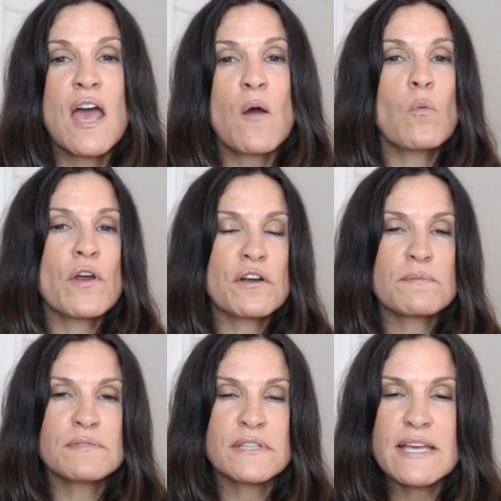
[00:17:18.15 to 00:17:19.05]
where to
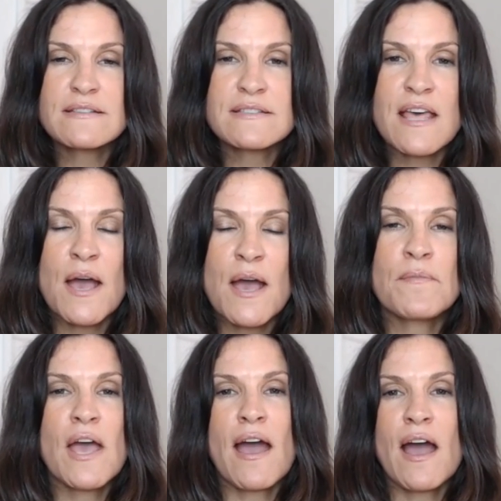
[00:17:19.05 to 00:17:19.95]
place
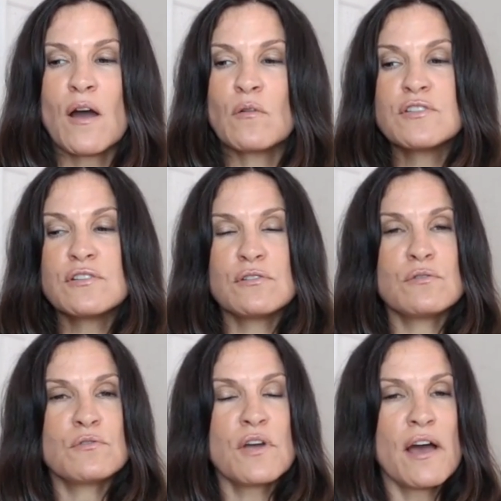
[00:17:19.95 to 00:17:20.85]
them, how
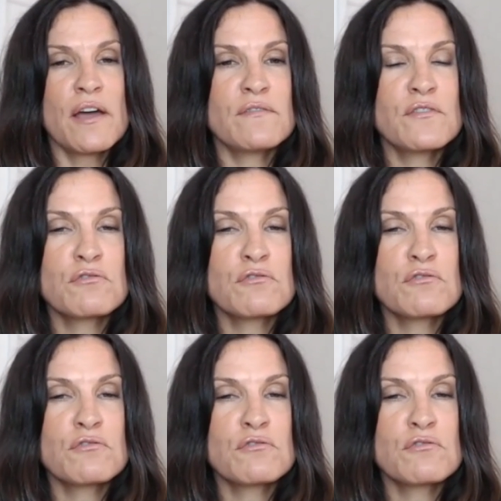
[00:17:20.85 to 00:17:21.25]
to kind of